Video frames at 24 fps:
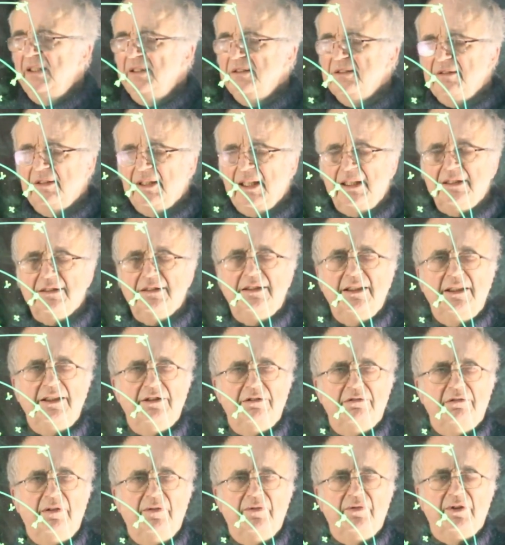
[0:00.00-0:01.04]
So that's
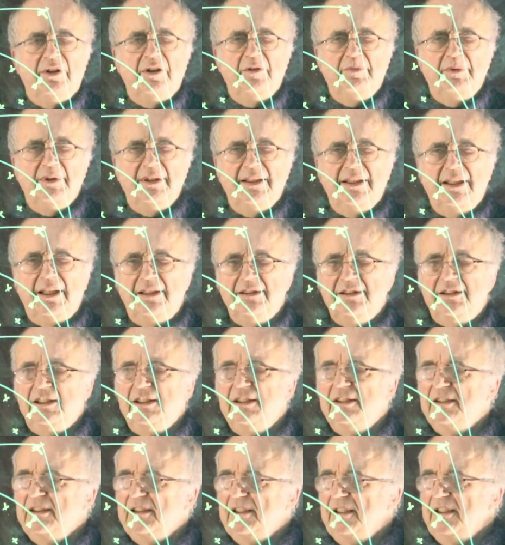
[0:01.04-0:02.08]
data envelope
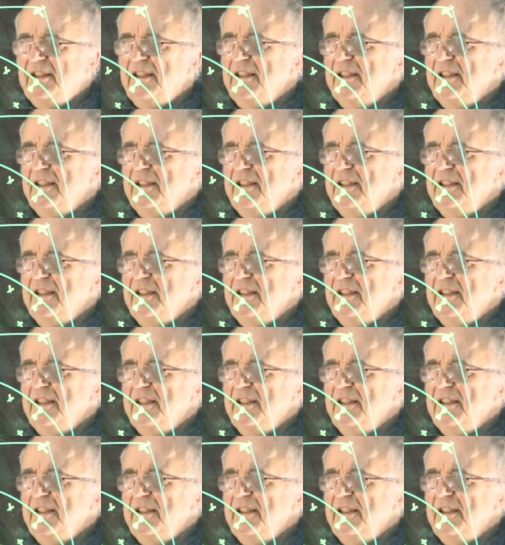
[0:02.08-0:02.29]
analysis in a